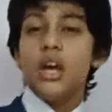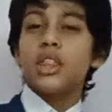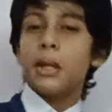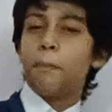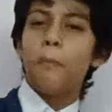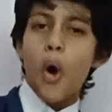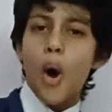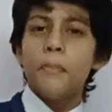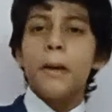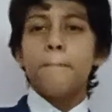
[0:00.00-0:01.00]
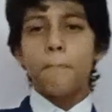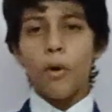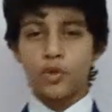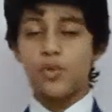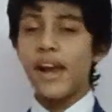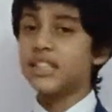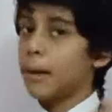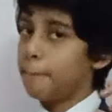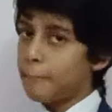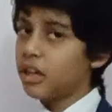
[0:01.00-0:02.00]
The poem portrays a
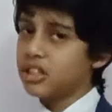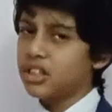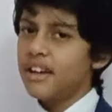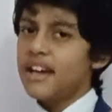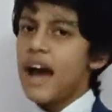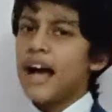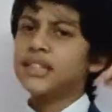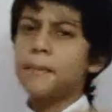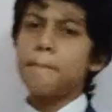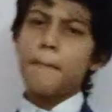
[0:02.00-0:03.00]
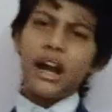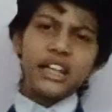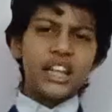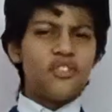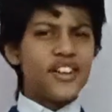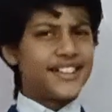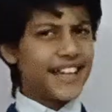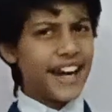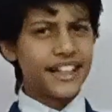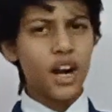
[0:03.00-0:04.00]
mother as a
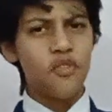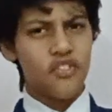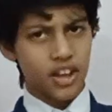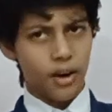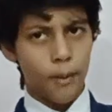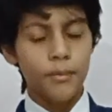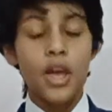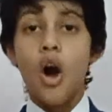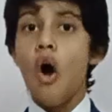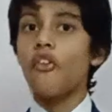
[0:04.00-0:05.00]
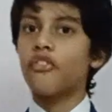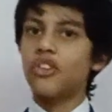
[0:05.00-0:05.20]
multifaceted figure of